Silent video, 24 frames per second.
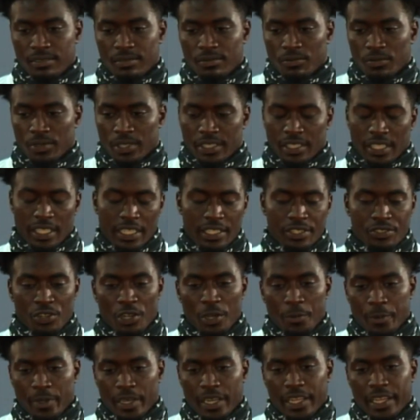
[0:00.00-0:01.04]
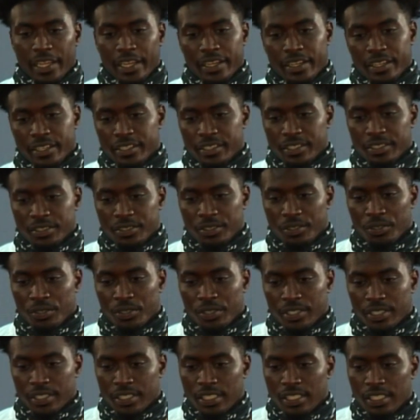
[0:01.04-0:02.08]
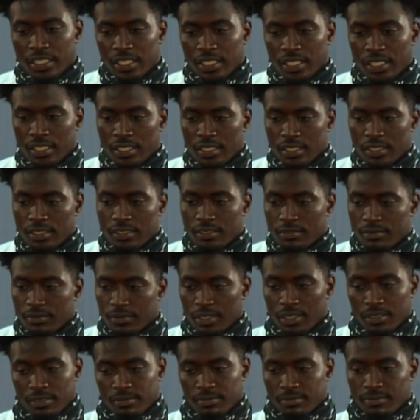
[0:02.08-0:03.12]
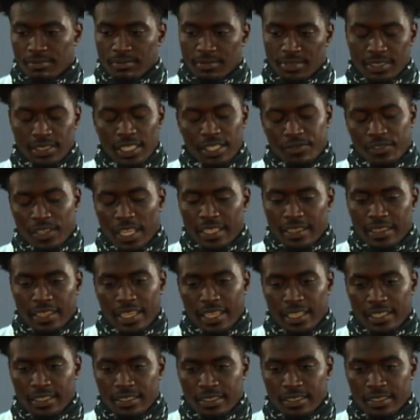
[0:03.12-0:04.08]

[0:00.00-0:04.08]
when things are up in the air or you know, stuff like that.